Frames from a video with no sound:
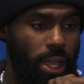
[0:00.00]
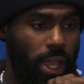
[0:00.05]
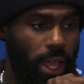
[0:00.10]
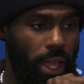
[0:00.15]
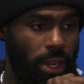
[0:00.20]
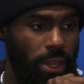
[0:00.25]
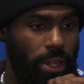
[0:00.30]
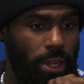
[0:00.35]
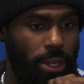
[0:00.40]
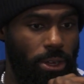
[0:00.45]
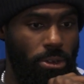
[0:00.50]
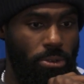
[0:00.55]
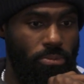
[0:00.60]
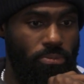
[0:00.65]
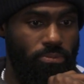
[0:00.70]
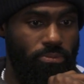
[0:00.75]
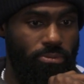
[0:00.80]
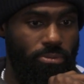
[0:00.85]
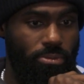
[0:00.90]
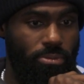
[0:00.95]
and
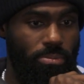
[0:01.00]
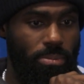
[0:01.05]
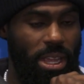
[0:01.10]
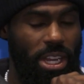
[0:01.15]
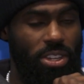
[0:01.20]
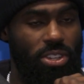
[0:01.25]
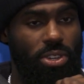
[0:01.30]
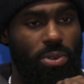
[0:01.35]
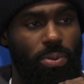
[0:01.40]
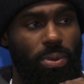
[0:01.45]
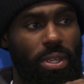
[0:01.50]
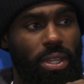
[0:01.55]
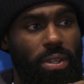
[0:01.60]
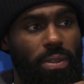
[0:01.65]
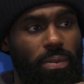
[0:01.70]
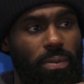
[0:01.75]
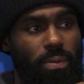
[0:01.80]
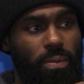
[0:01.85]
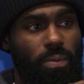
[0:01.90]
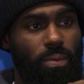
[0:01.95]
um, sure
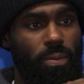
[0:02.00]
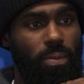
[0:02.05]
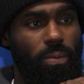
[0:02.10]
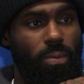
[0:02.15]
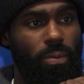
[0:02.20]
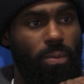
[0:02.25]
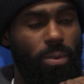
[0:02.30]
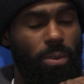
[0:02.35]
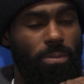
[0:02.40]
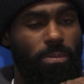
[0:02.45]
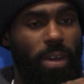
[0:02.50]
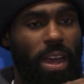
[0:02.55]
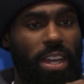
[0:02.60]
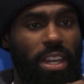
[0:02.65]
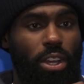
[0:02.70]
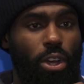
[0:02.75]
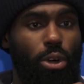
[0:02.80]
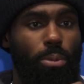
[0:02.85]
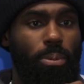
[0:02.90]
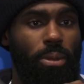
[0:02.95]
we we're
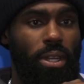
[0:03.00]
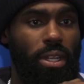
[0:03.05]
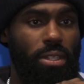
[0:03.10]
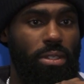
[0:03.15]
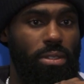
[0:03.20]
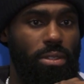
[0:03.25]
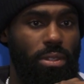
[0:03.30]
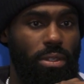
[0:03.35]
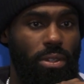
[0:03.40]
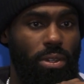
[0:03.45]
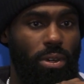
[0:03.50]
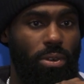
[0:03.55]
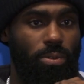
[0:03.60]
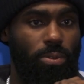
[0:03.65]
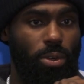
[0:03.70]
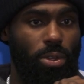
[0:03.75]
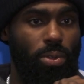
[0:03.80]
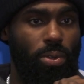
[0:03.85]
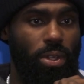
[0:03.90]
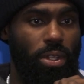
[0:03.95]
finding openings, you know,
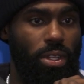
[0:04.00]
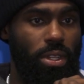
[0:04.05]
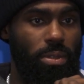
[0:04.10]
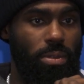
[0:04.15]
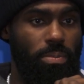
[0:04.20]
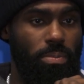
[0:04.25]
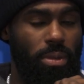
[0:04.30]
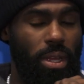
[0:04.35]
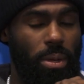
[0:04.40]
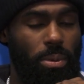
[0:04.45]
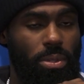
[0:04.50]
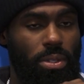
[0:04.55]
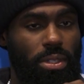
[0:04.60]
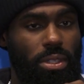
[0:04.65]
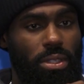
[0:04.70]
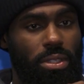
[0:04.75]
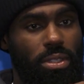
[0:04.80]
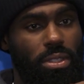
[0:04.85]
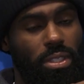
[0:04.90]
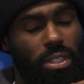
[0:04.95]
for Luka to be able
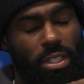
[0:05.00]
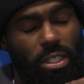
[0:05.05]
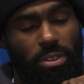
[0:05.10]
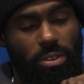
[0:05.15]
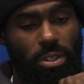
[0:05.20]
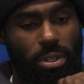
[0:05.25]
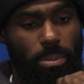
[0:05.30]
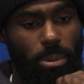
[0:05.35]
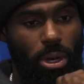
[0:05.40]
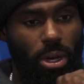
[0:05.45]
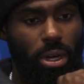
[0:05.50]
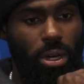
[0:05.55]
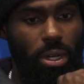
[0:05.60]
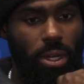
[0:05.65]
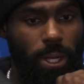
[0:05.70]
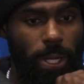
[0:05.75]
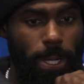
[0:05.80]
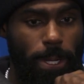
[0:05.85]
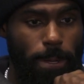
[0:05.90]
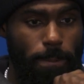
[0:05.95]
to deliver the
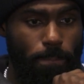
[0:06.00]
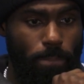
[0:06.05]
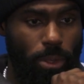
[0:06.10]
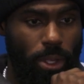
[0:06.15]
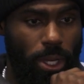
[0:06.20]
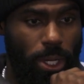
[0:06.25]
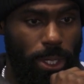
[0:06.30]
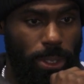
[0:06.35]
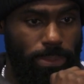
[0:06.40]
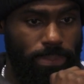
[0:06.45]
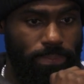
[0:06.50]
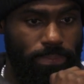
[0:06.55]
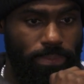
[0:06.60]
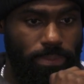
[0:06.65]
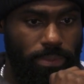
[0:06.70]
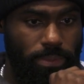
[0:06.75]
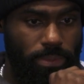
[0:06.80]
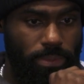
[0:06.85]
ball. Um,